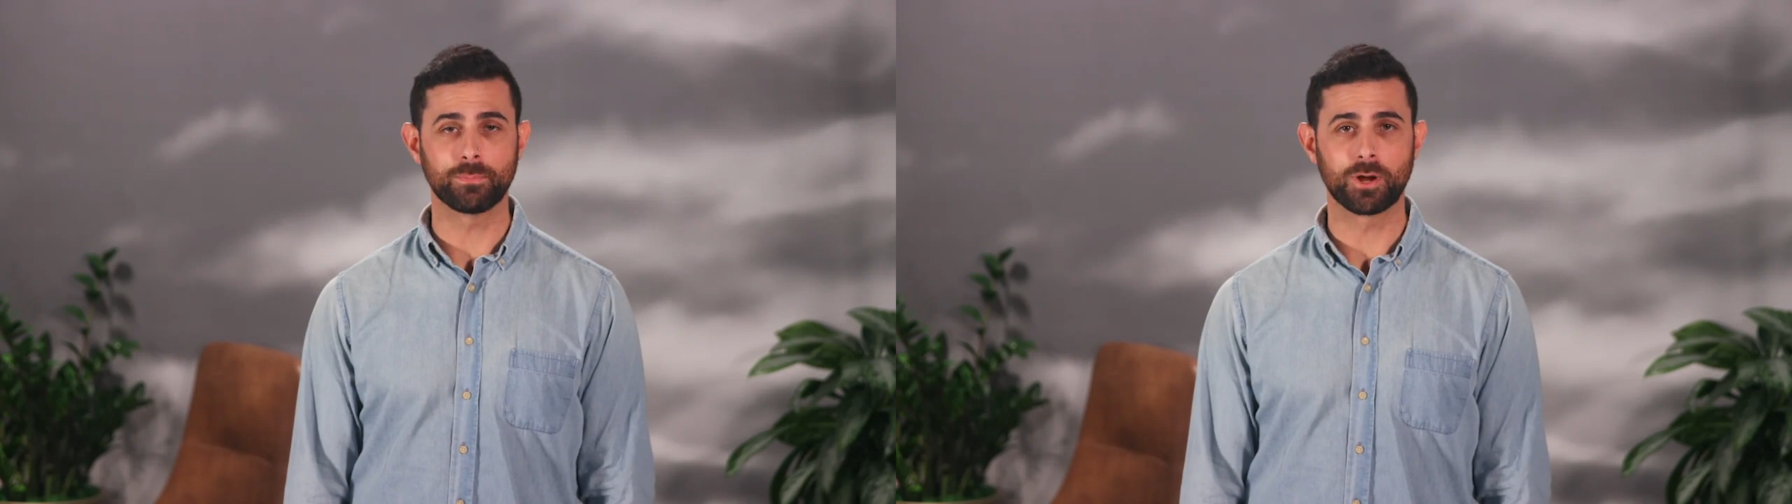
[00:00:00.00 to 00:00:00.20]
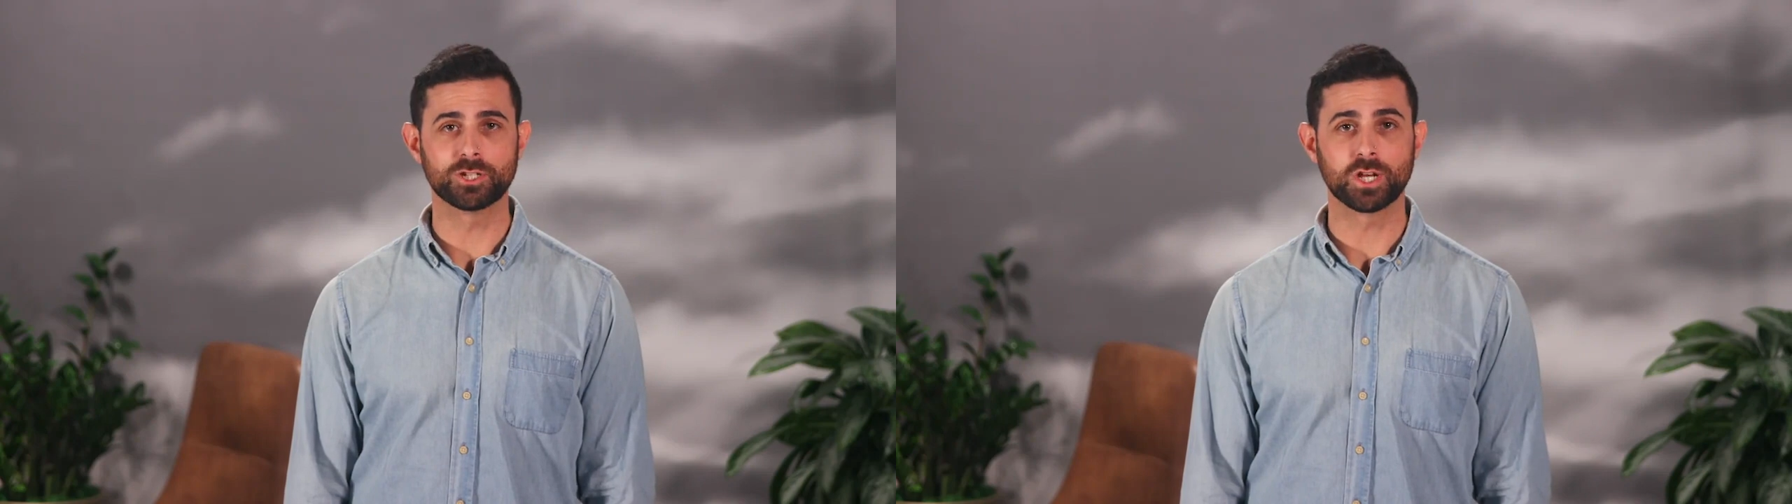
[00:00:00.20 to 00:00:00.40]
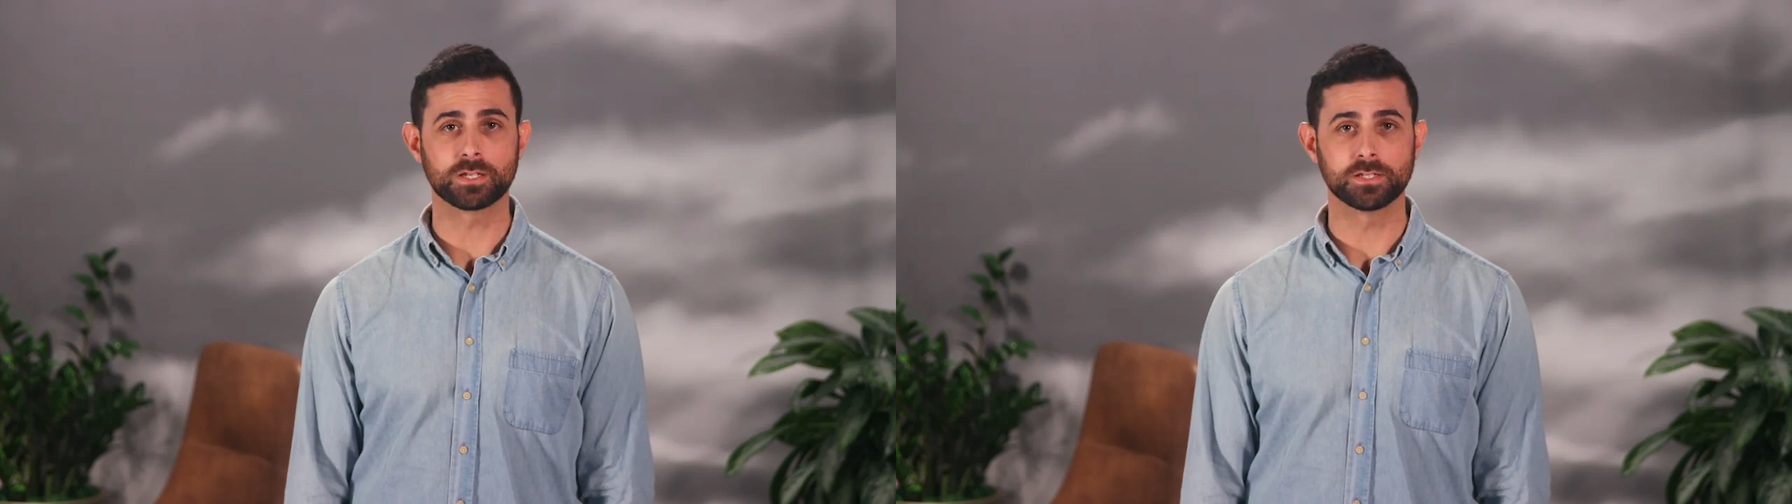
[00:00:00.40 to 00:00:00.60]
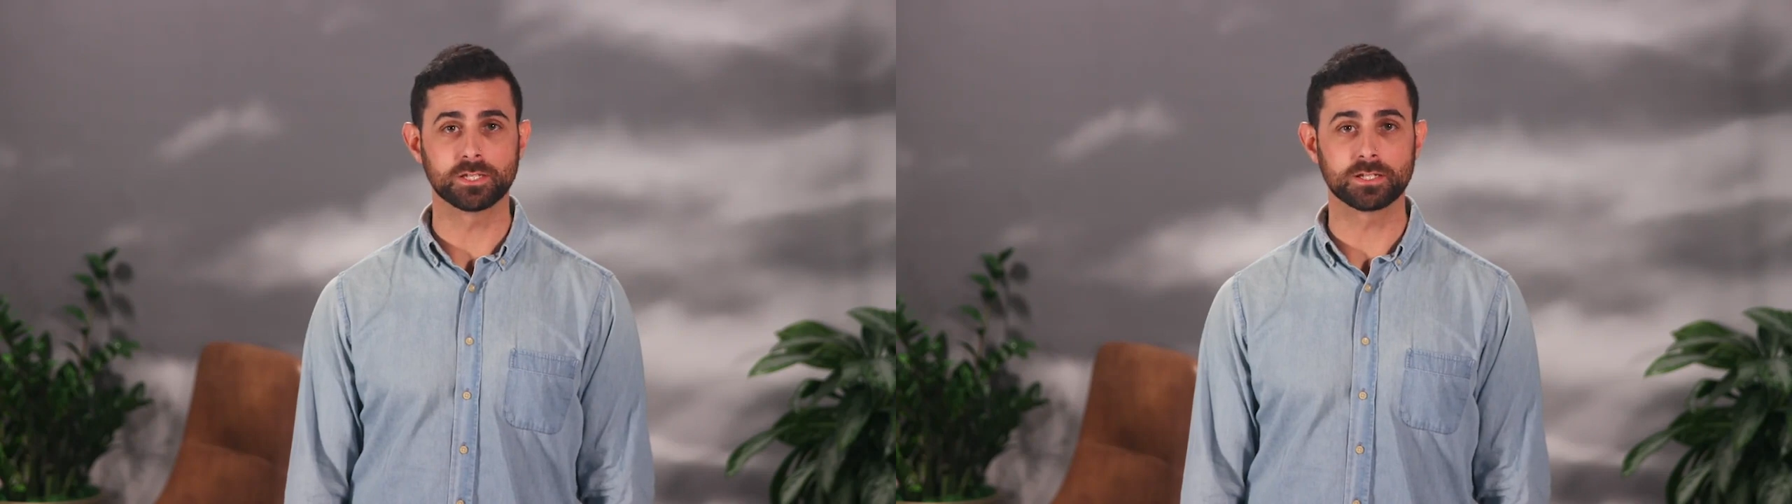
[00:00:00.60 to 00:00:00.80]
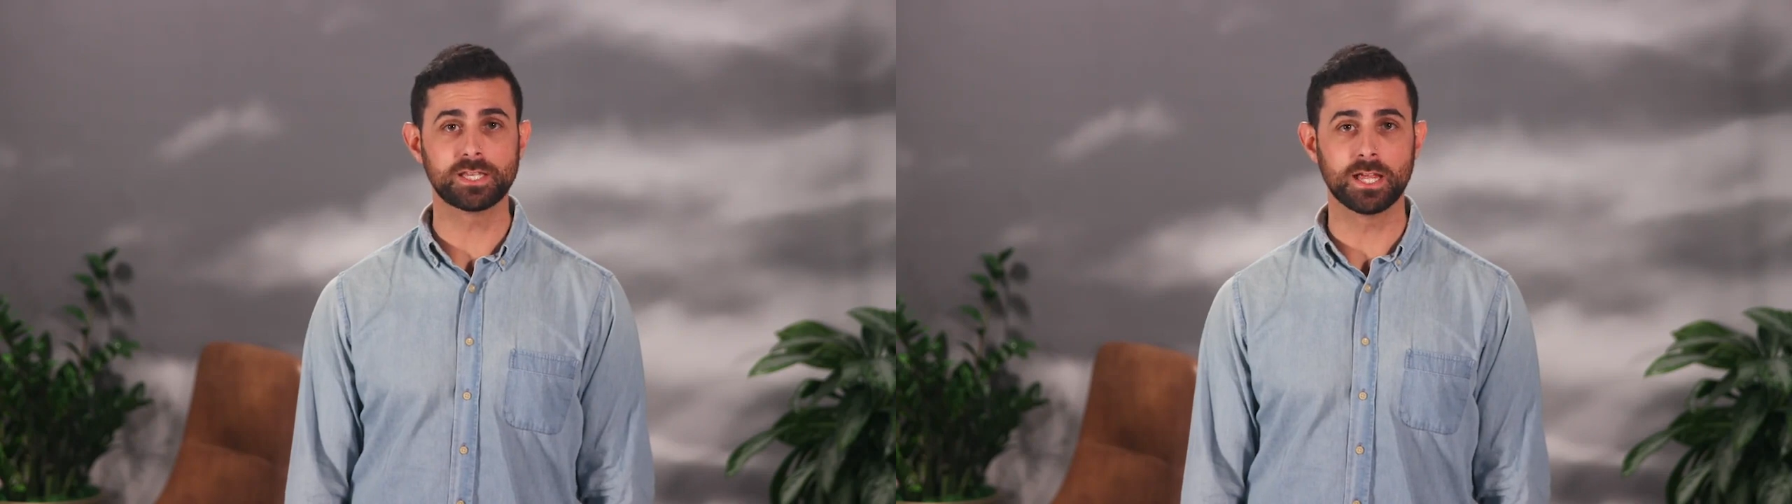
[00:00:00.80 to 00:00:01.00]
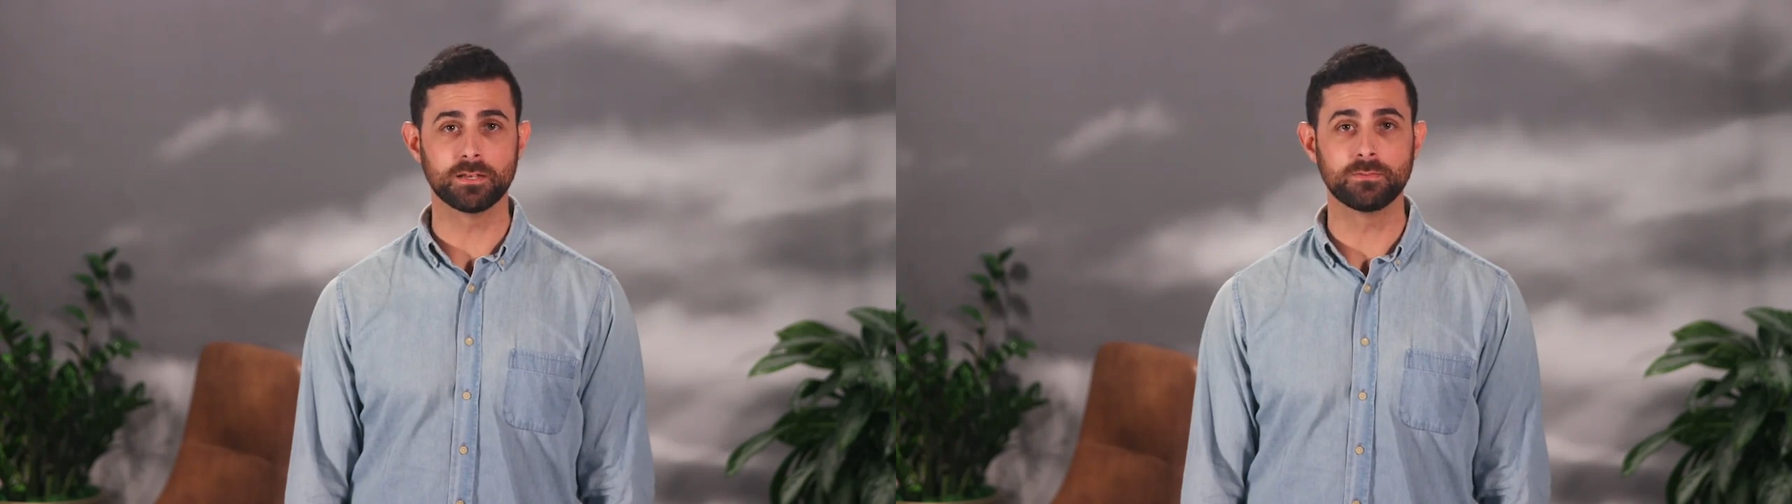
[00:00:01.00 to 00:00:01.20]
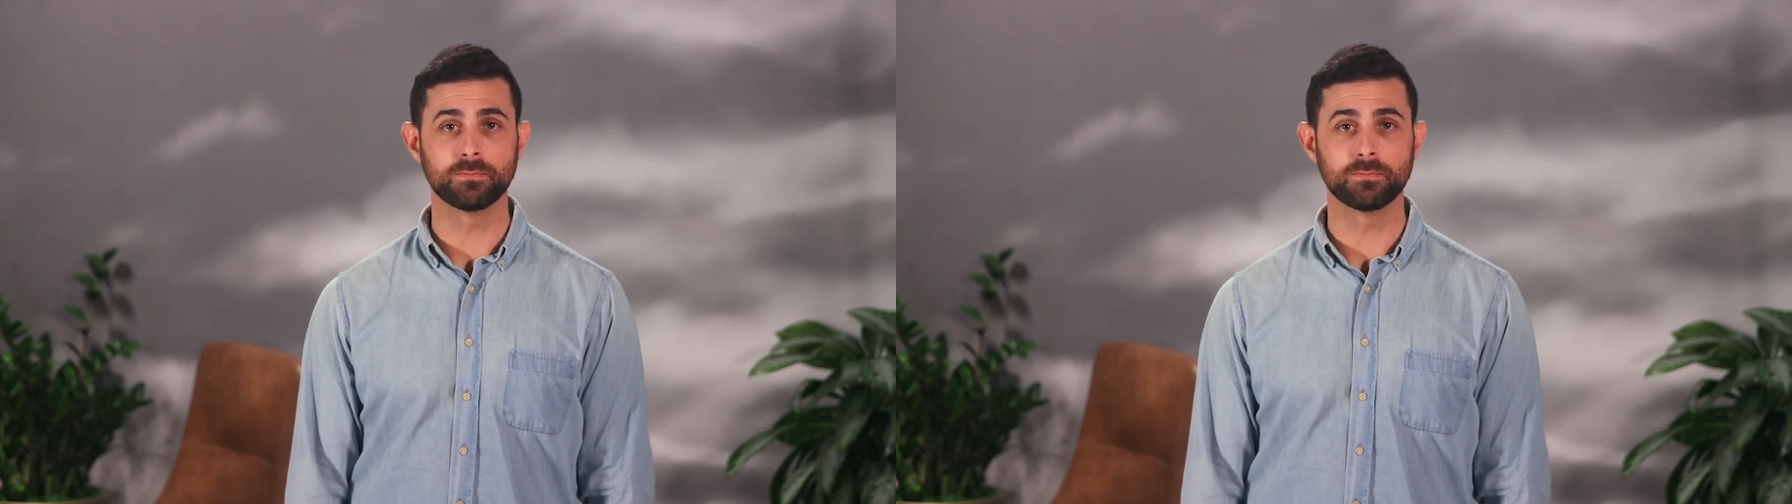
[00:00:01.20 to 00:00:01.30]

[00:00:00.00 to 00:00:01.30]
the project to succeed.